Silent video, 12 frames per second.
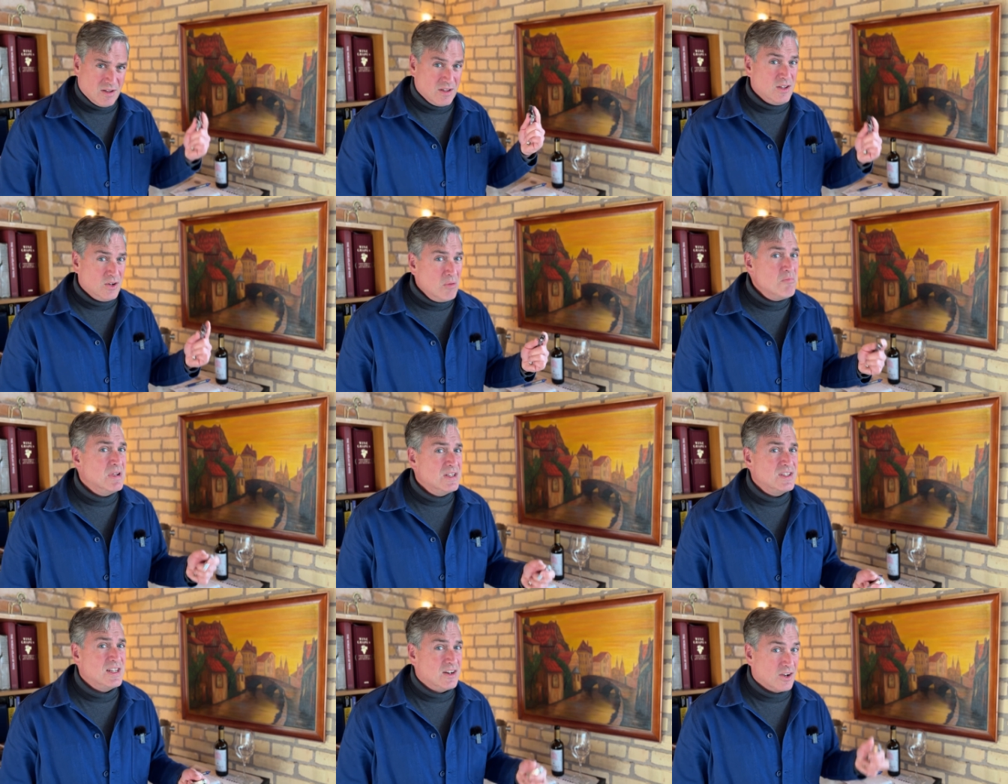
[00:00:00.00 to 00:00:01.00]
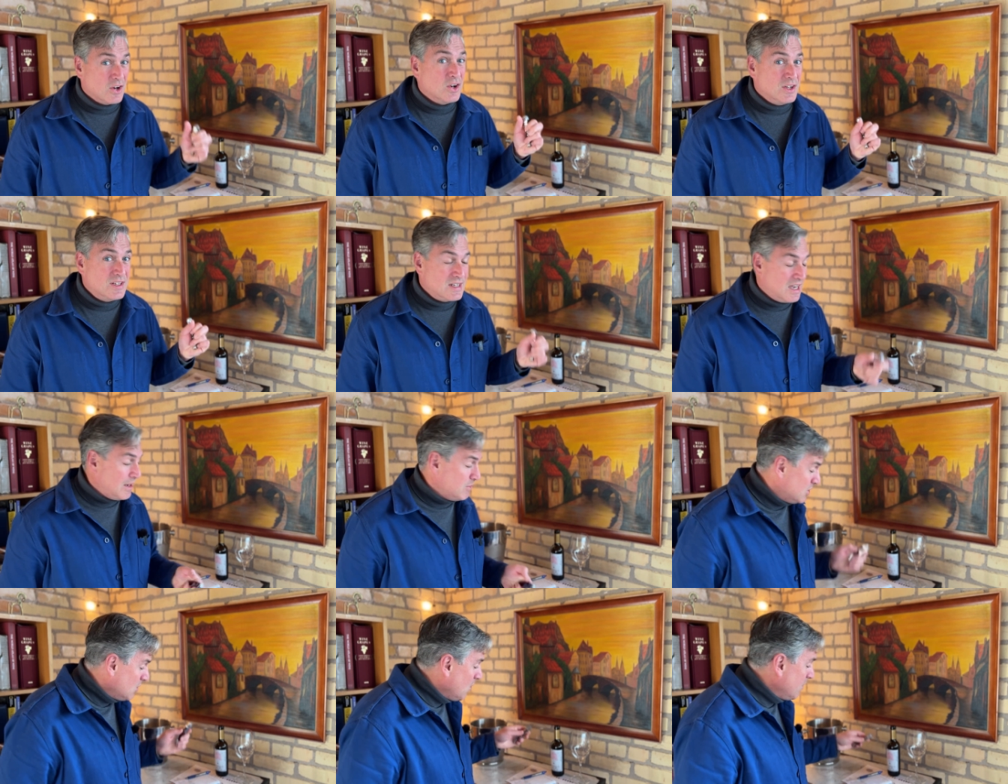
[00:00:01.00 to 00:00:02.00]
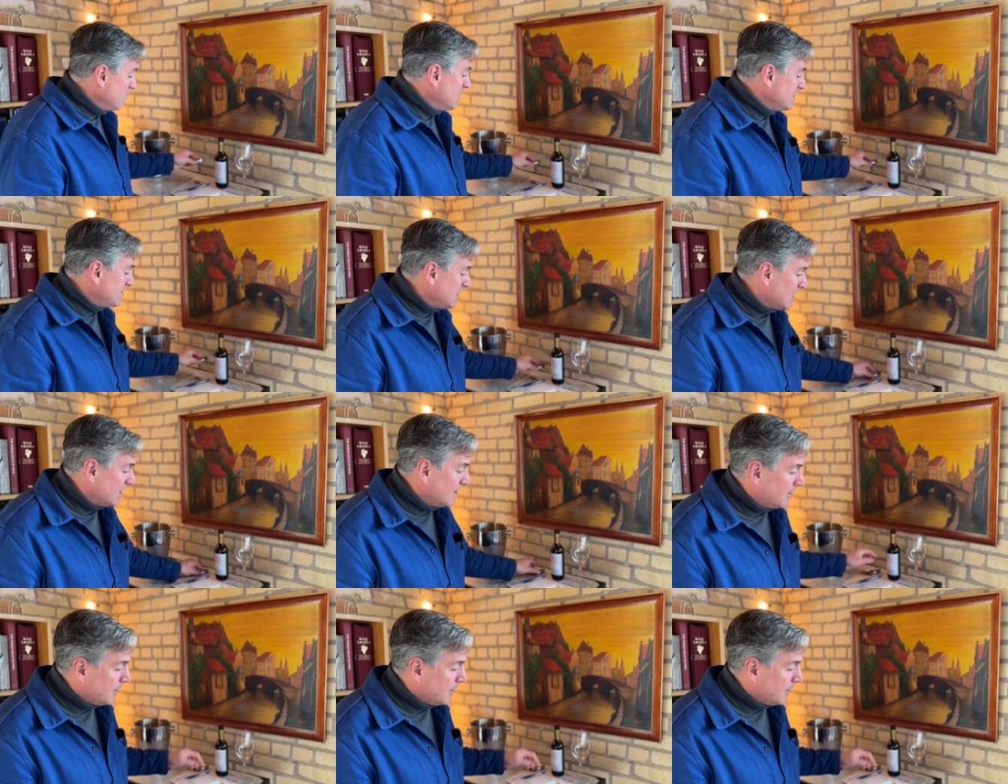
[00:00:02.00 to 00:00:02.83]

you're missing a good time. You're missing